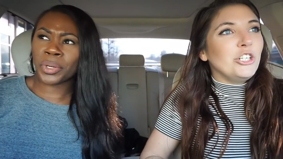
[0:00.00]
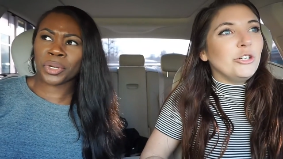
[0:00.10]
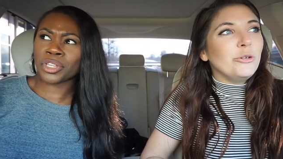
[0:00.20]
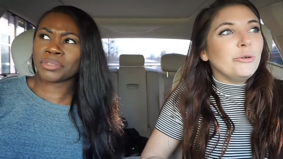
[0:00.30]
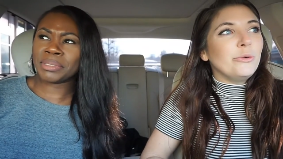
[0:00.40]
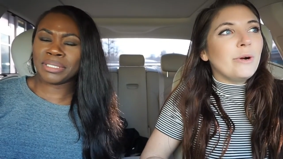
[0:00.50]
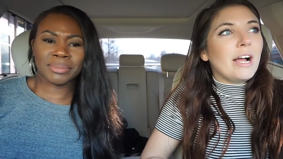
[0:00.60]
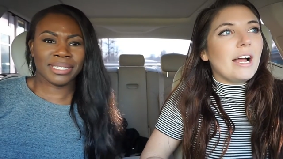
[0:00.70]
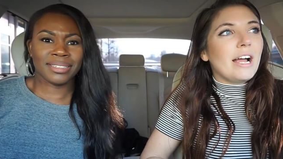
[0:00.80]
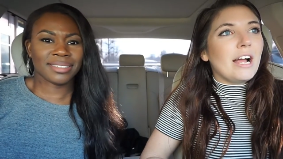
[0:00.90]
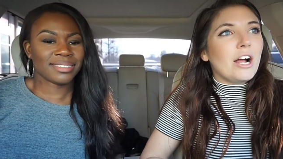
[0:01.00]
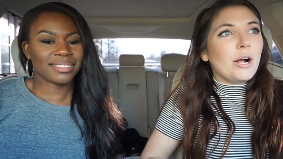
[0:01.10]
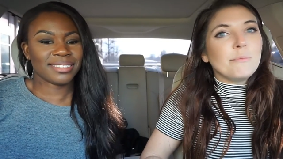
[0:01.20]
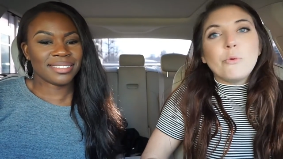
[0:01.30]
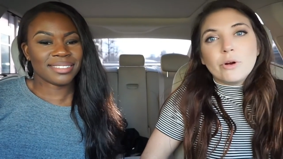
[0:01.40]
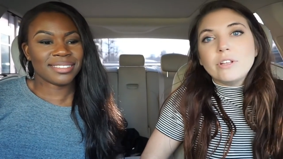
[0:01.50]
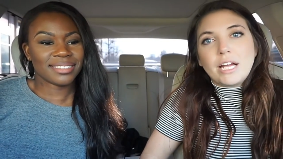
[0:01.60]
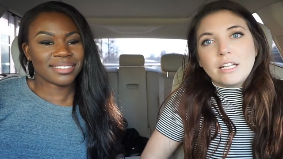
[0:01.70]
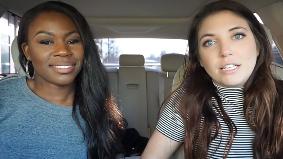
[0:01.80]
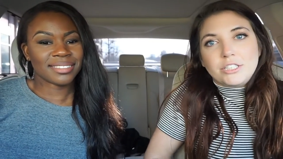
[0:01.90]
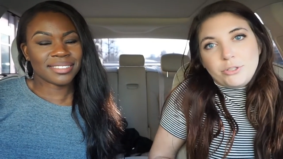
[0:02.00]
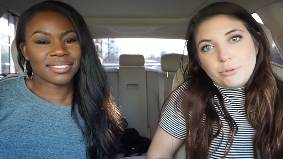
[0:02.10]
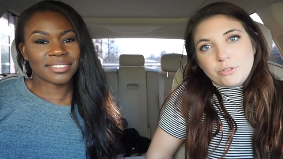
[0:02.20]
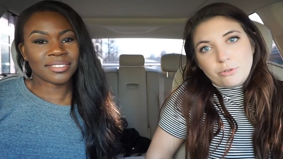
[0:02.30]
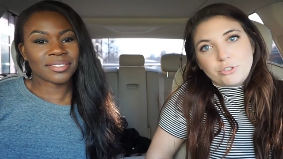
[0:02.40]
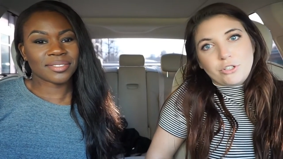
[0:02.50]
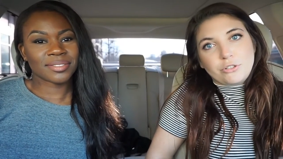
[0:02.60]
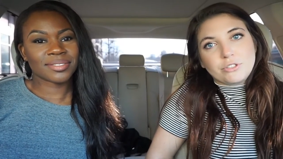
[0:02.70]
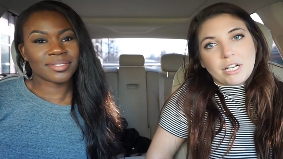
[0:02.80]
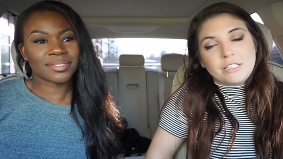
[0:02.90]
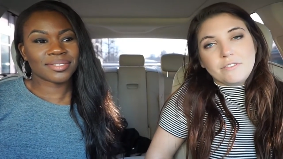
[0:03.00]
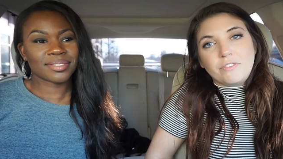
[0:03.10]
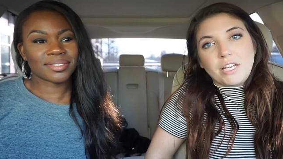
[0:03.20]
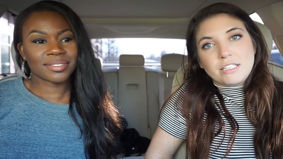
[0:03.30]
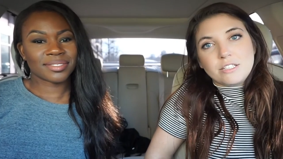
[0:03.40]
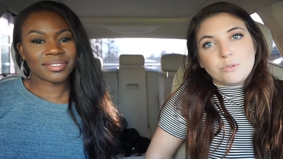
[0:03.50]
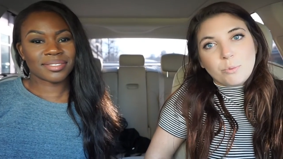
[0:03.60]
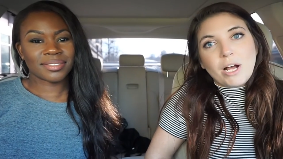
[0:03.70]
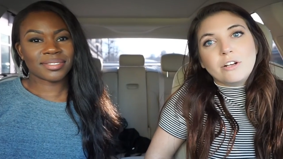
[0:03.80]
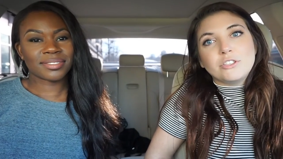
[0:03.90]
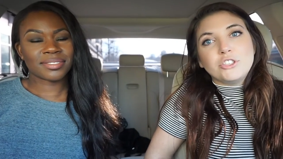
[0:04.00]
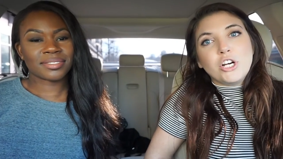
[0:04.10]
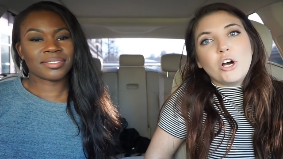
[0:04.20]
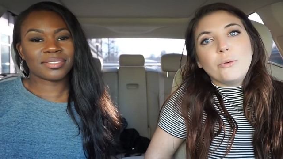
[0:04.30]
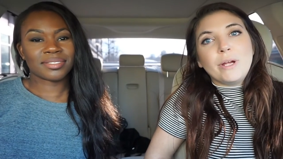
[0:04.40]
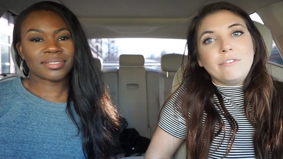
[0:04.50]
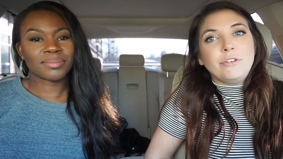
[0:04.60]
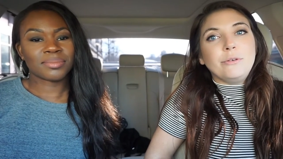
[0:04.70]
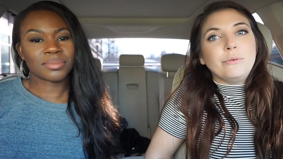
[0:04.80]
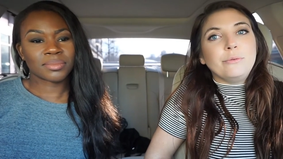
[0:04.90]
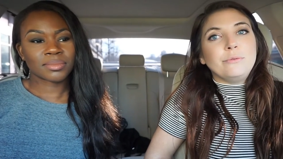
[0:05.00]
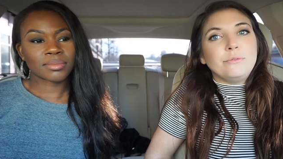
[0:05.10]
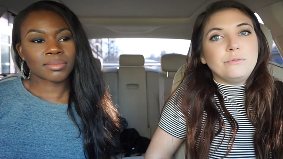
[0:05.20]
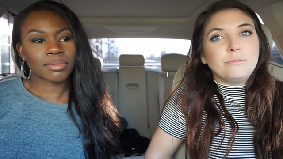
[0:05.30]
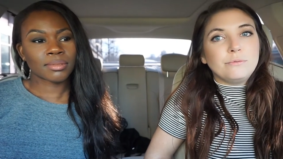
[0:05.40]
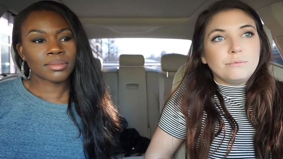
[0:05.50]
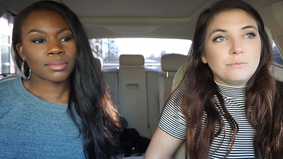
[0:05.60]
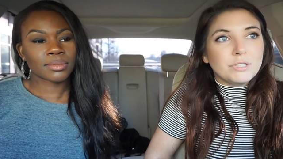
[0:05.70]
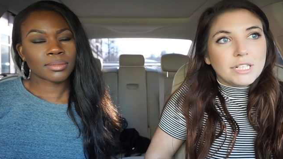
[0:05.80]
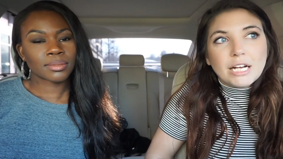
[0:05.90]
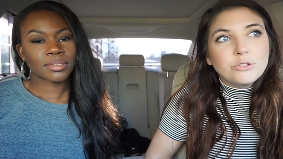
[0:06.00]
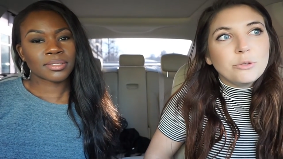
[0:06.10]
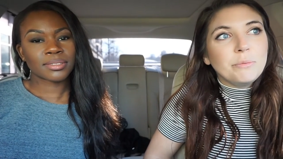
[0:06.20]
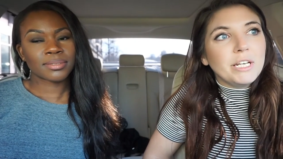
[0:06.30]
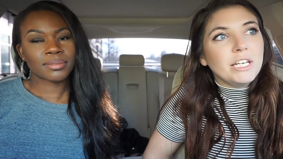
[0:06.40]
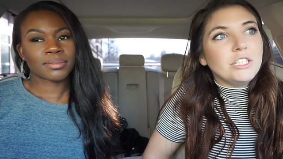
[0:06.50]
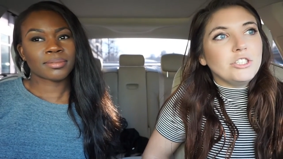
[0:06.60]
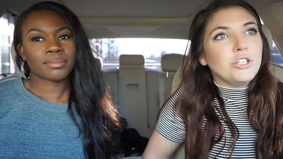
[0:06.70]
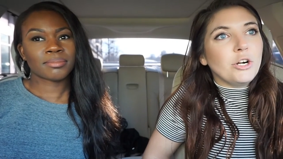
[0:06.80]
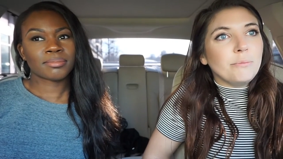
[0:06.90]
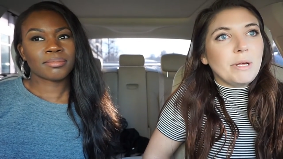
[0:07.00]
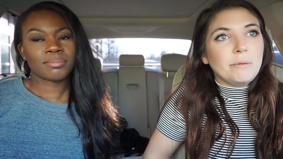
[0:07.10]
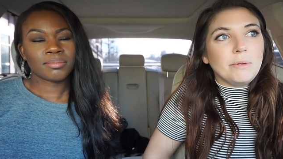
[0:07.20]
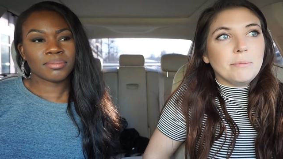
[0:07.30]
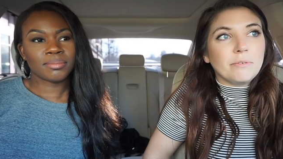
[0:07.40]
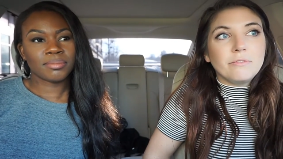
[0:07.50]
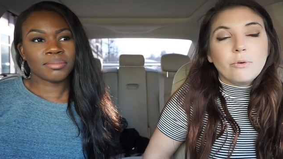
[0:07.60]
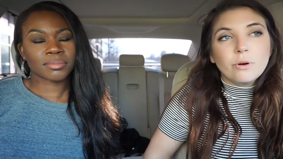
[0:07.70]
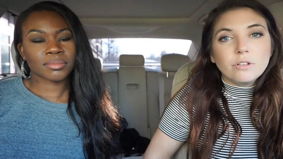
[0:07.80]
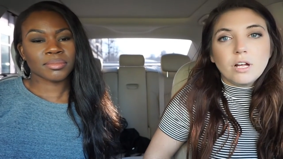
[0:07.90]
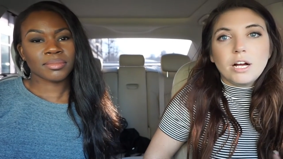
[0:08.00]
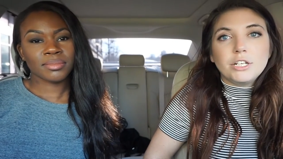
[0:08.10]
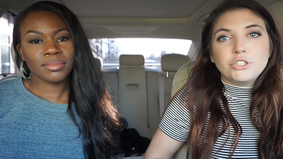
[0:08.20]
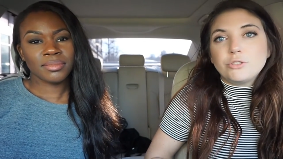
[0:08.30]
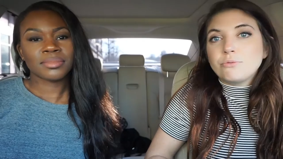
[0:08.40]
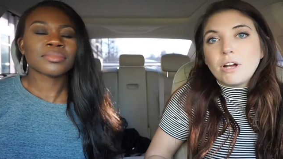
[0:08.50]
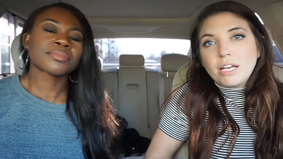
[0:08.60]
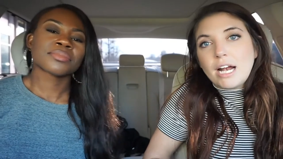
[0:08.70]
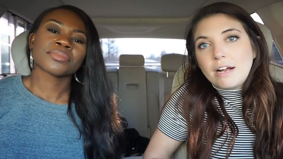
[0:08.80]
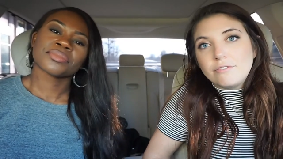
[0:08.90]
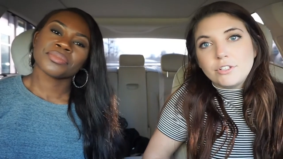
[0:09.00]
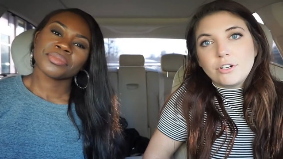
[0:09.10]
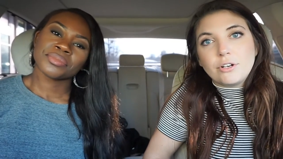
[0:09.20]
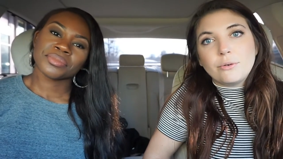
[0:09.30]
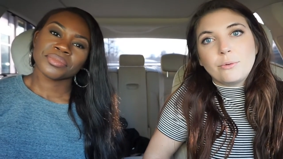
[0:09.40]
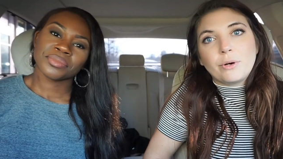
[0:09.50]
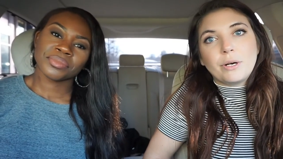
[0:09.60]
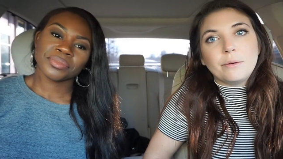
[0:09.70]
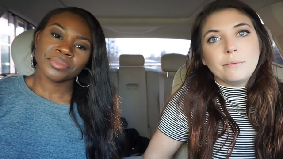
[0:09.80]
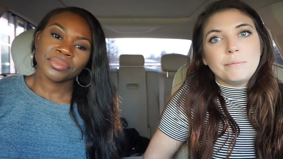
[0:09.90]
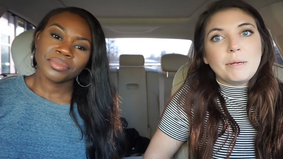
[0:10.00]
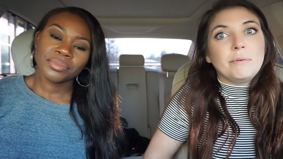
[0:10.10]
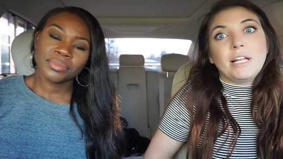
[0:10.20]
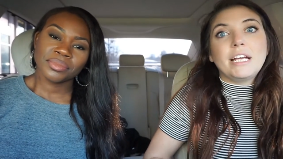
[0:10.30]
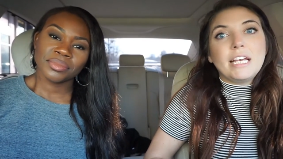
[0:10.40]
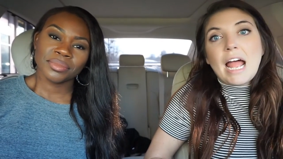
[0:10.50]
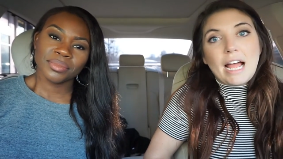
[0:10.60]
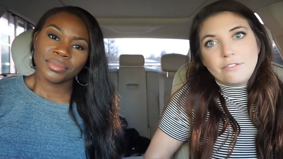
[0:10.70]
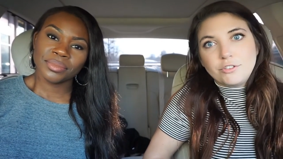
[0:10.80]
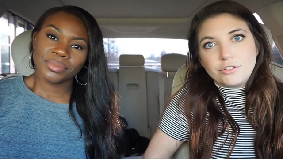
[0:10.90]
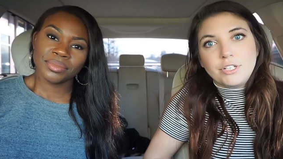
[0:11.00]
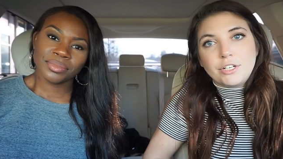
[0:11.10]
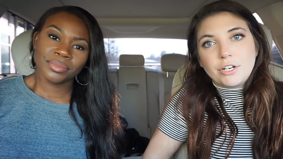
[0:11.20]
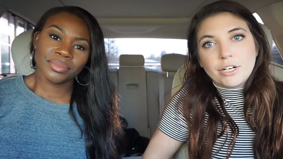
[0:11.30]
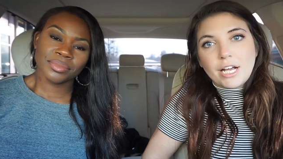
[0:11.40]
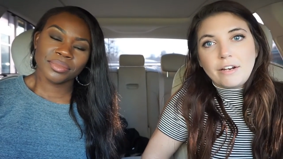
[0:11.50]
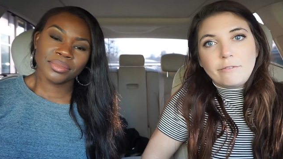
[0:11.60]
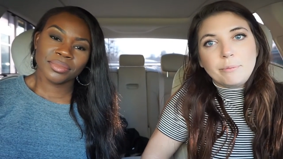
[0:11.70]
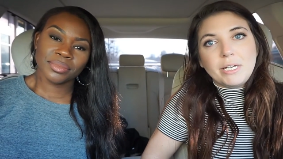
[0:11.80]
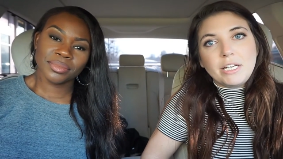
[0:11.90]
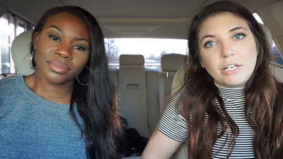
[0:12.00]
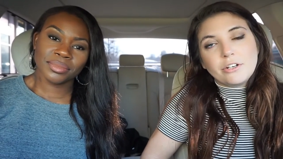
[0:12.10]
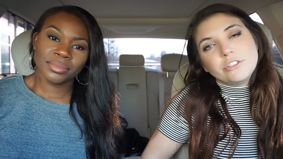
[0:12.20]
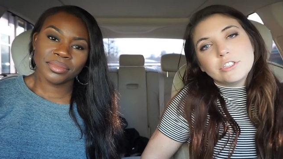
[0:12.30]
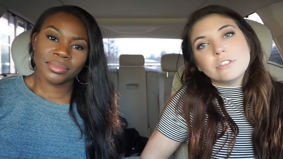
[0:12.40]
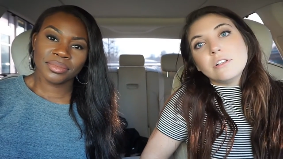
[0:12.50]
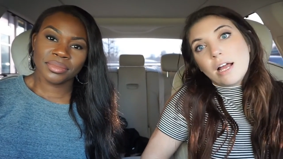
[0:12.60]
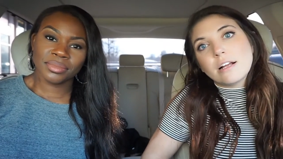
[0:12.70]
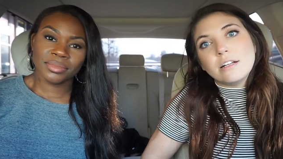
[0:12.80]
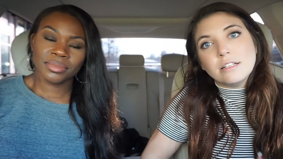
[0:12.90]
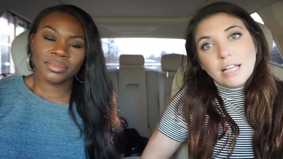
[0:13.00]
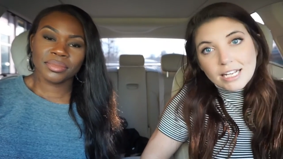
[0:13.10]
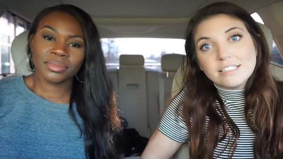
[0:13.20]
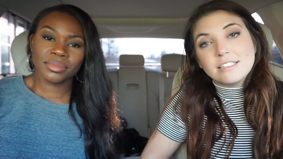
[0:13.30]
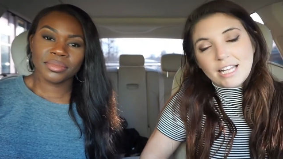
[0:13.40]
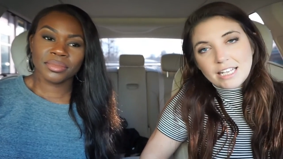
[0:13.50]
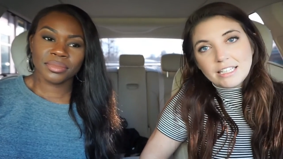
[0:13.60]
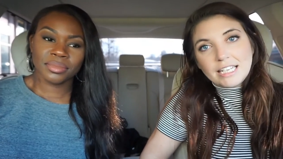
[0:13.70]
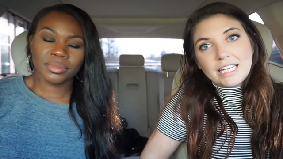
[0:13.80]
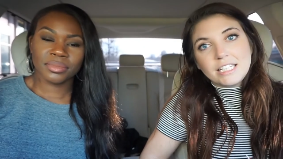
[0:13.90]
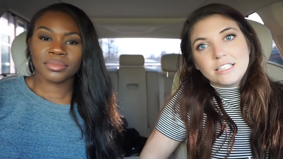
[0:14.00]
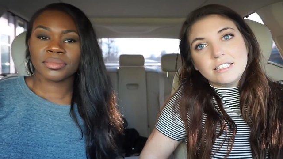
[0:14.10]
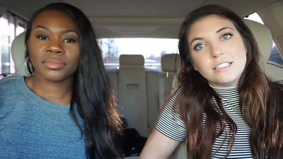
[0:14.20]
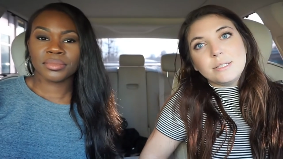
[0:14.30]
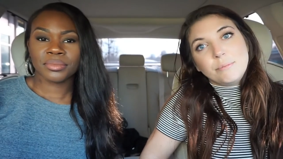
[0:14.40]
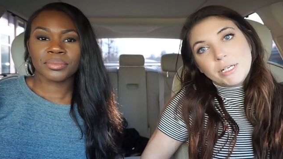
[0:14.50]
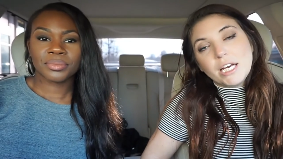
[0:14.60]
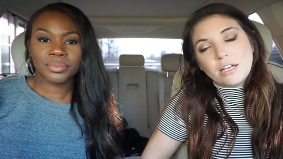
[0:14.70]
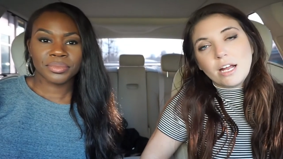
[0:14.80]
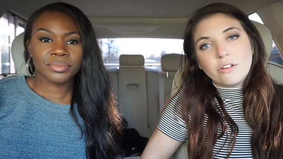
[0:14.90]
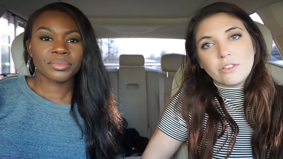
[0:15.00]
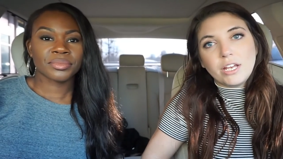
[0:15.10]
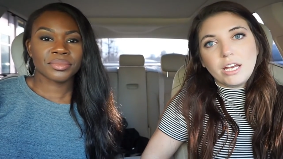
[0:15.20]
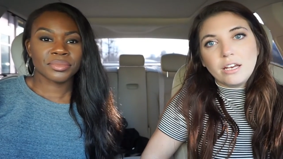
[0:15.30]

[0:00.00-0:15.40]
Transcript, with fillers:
Speaker 1: you are more likely to indulge in those kinds of things as well. So if you schedule meetings, you know, maybe before lunch or right after, or maybe like an after dinner kind of meeting, you're just le less likely to be unhealthy.